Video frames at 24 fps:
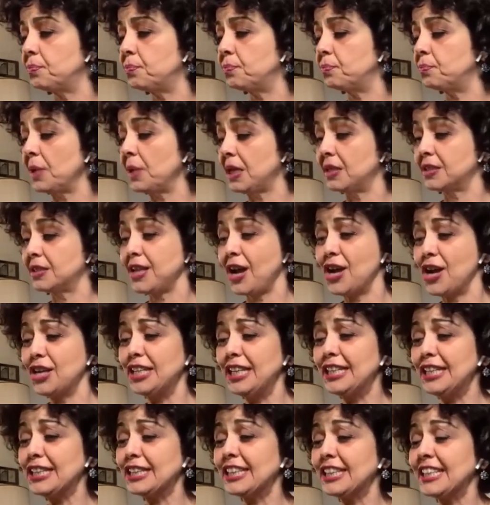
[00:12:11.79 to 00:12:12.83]
because I
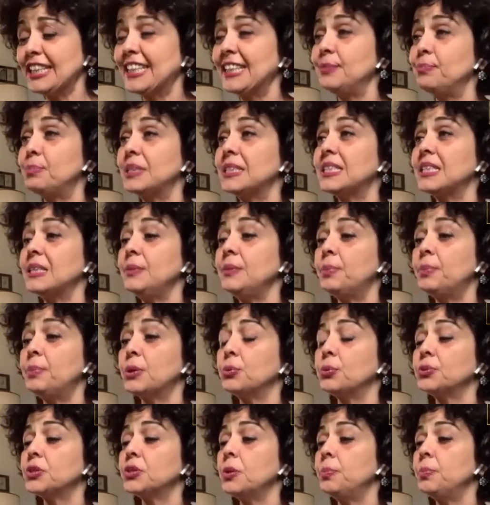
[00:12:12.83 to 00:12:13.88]
needed to keep busy, but
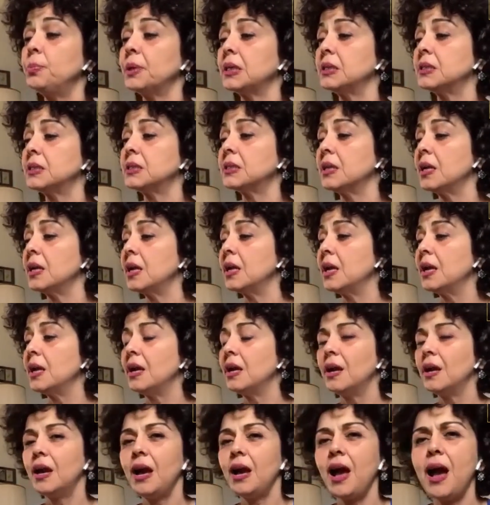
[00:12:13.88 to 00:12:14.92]
also because
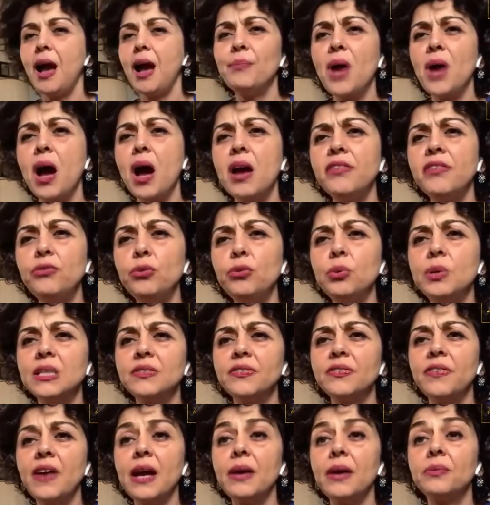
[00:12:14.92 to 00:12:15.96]
um, I've always
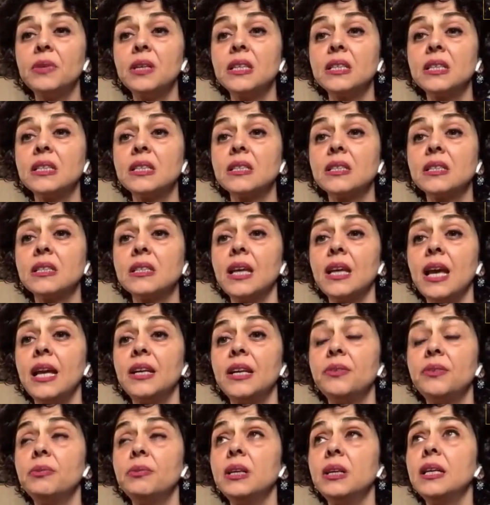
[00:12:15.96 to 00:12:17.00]
found this,
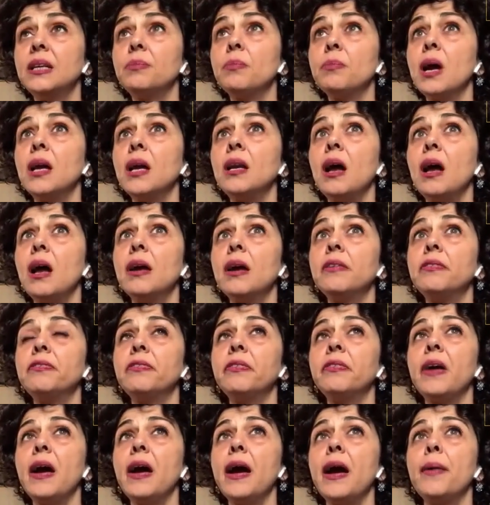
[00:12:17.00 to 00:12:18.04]
Kelly, really in my life,
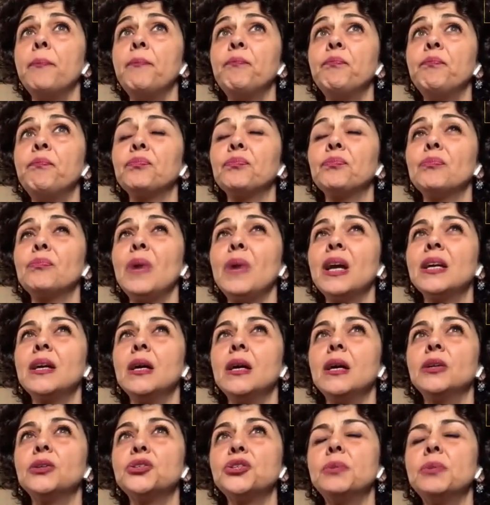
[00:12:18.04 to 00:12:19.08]
um, my
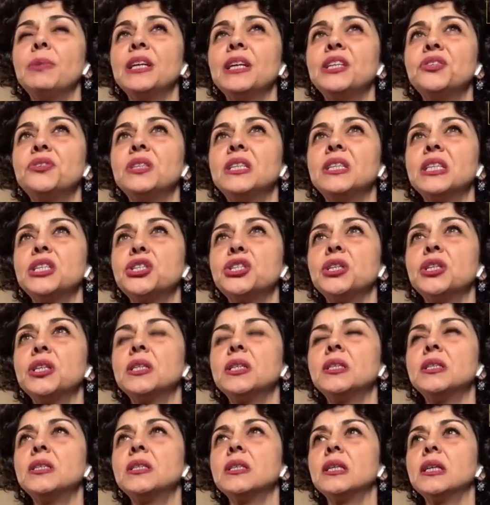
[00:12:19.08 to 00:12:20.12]
culture, my
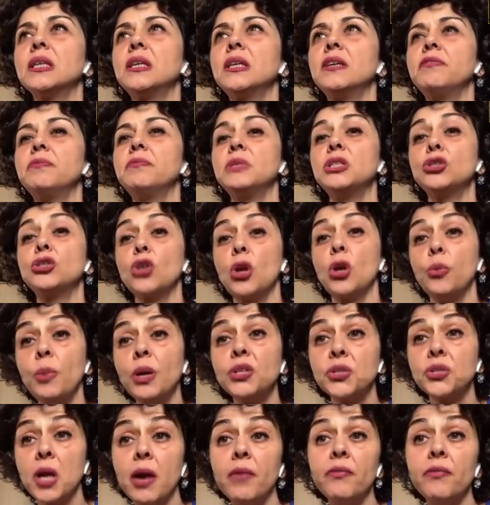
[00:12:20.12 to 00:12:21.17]
traditions give me so much
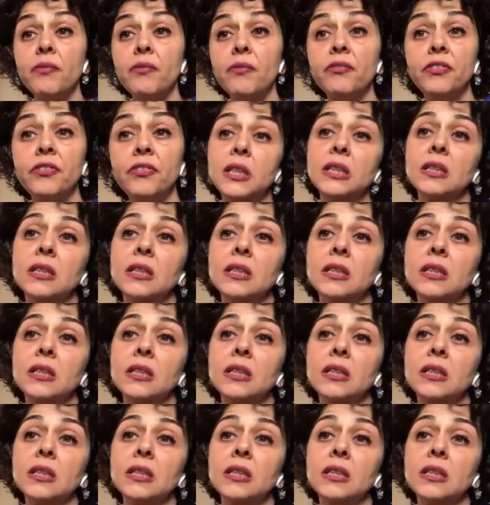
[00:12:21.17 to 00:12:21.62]
comfort